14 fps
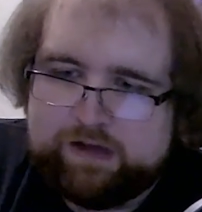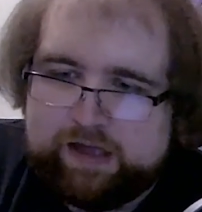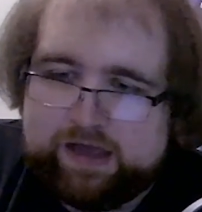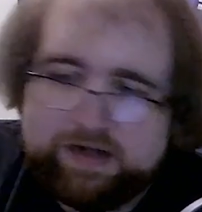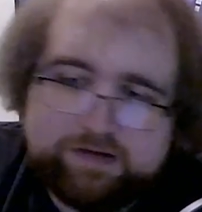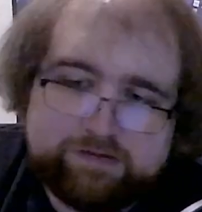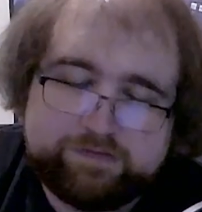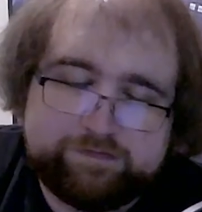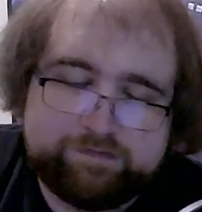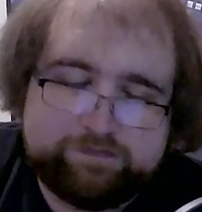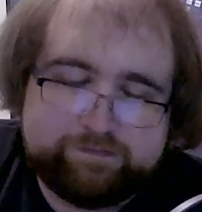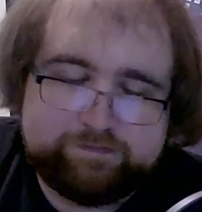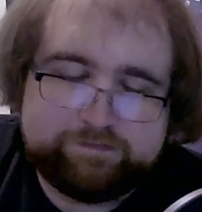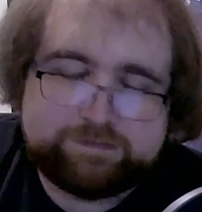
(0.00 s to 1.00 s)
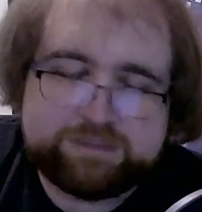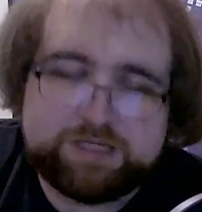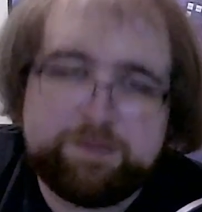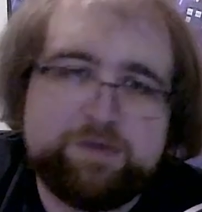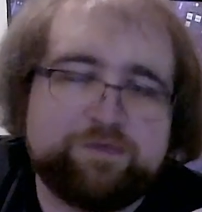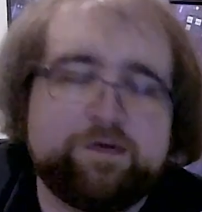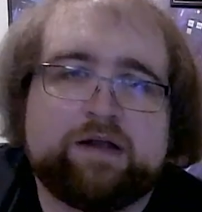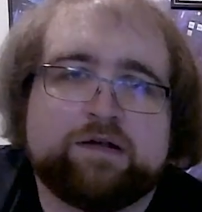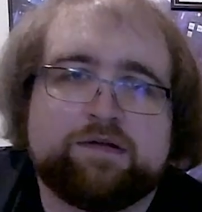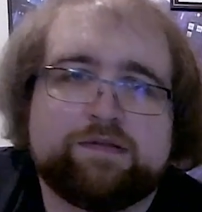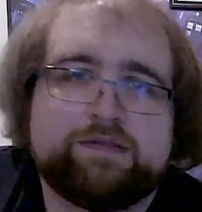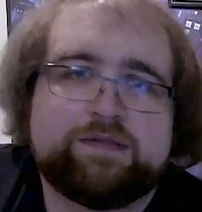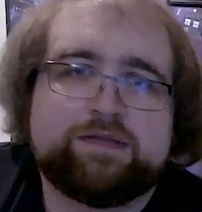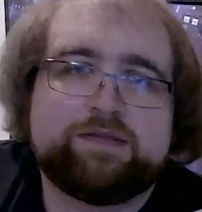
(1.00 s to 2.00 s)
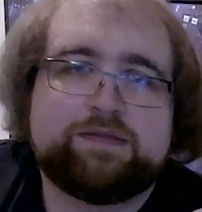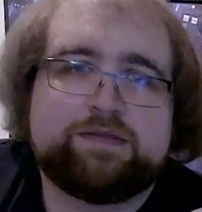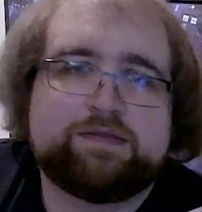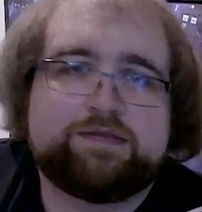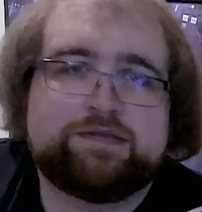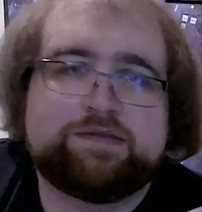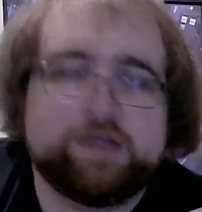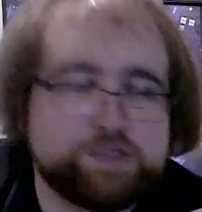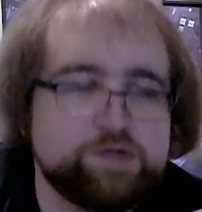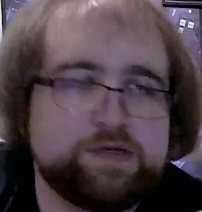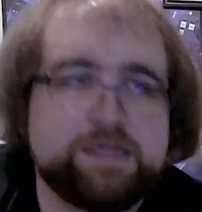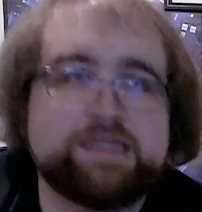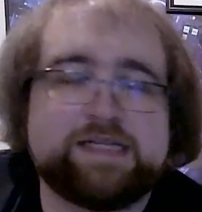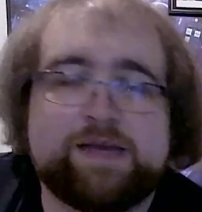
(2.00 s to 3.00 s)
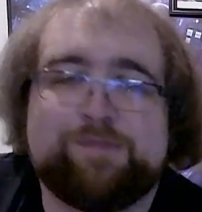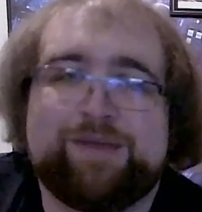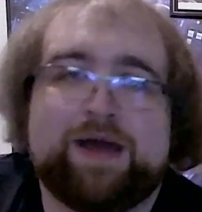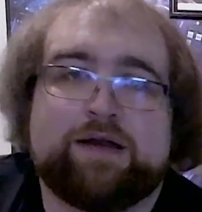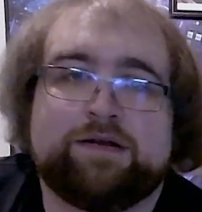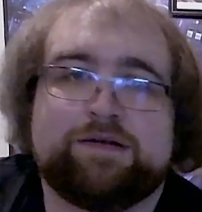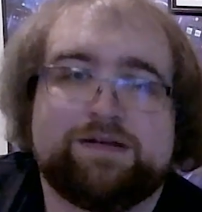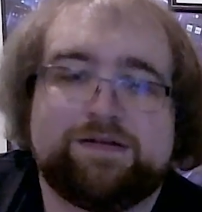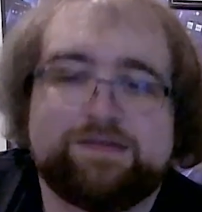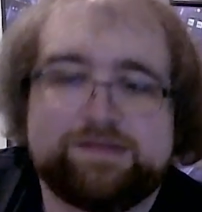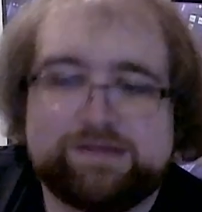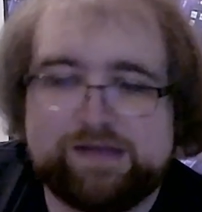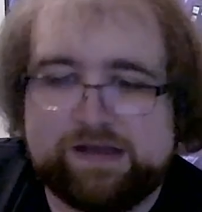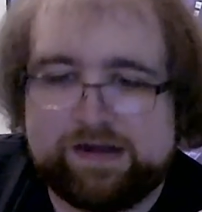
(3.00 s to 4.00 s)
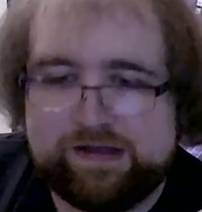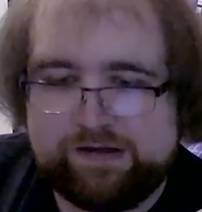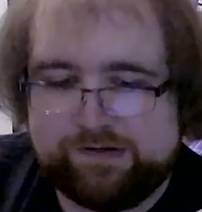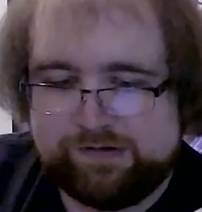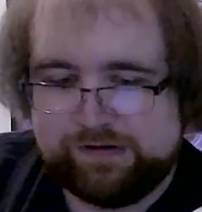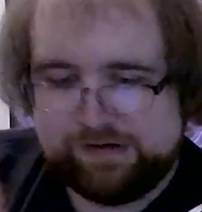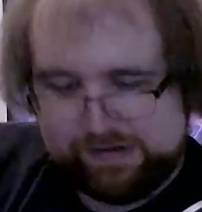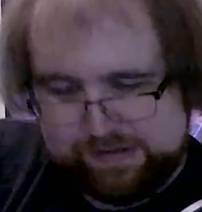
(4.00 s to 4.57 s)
And to be fair, they do need to get better, you know?